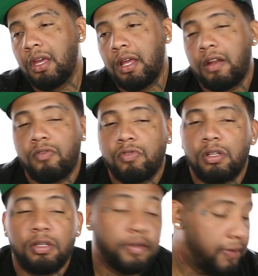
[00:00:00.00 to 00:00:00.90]
I don't
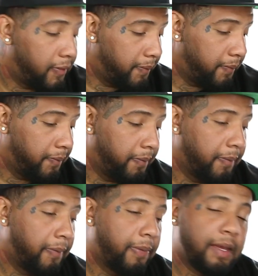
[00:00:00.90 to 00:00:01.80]
really,
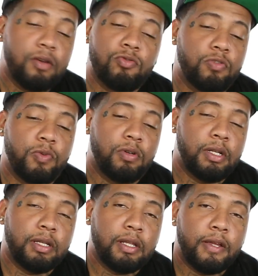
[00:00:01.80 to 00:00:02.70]
I don't smoke
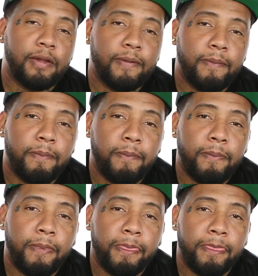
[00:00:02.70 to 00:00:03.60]
like
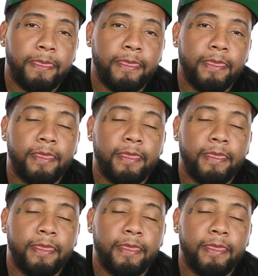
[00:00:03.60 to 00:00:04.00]
that.